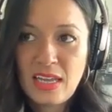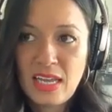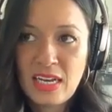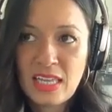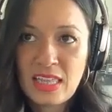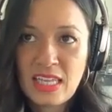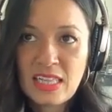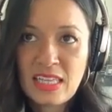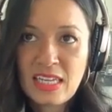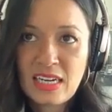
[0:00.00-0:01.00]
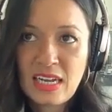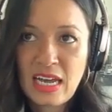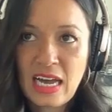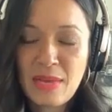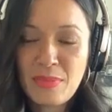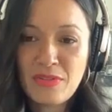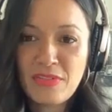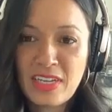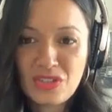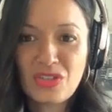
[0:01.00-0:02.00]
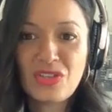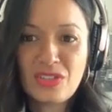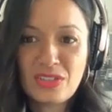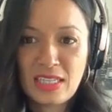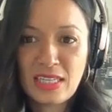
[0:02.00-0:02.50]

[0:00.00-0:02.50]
And I think that I'm a vessel.